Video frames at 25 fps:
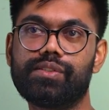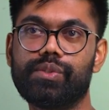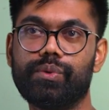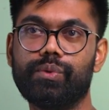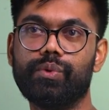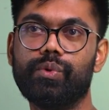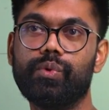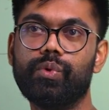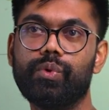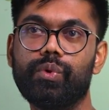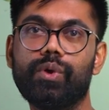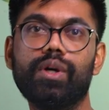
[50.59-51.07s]

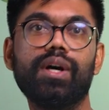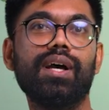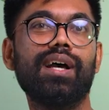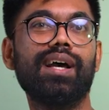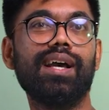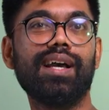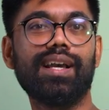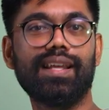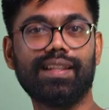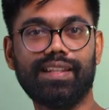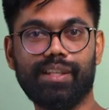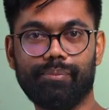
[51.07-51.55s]
to
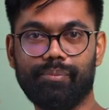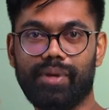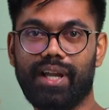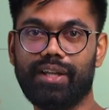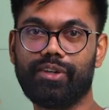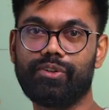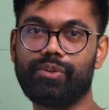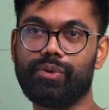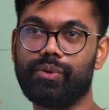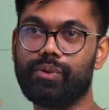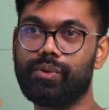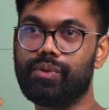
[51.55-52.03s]
the
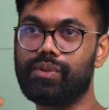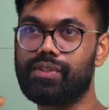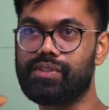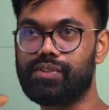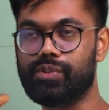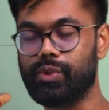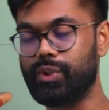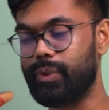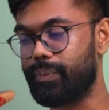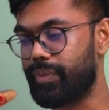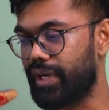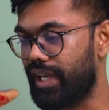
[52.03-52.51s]

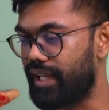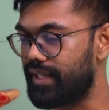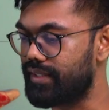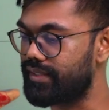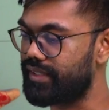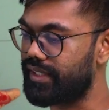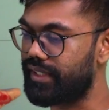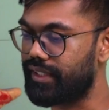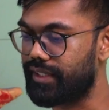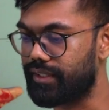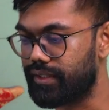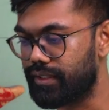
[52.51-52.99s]
macros to the
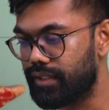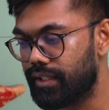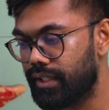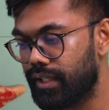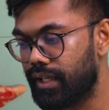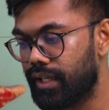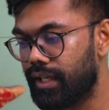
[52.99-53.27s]
pricing,